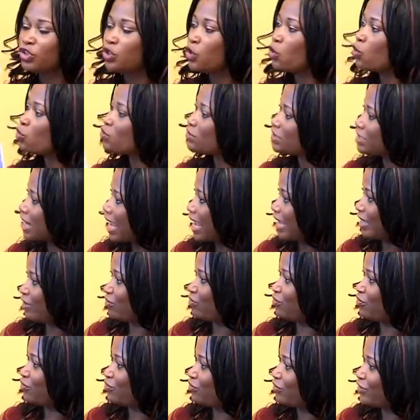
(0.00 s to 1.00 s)

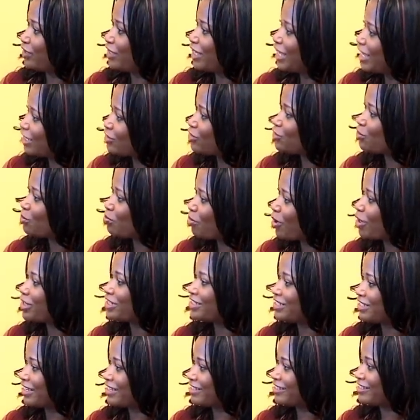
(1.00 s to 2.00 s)
nosedive into
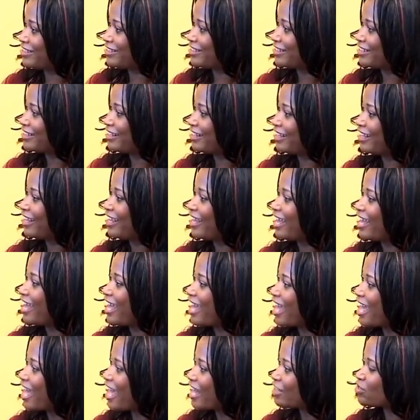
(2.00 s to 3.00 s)
politics, politics
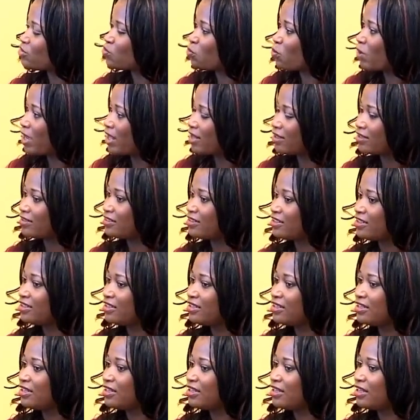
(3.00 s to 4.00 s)
yeah. as well.
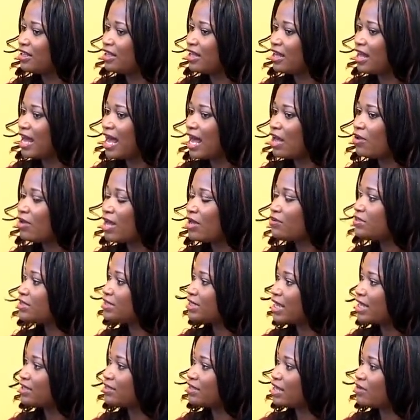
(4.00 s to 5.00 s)
How, how, did
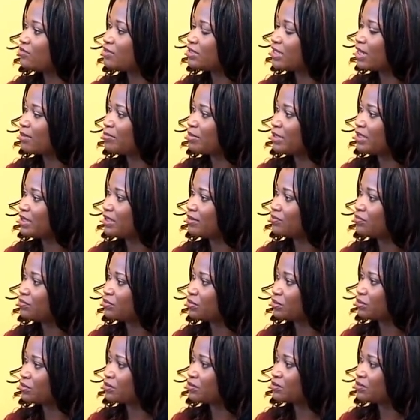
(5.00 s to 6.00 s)
that, how did that begin
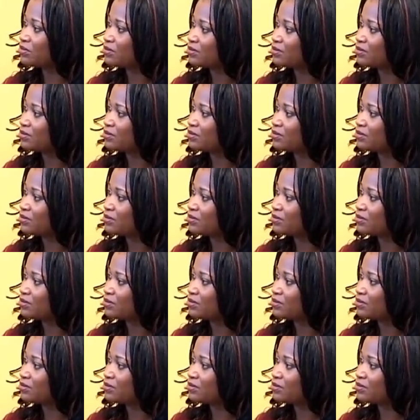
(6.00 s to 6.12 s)
for you?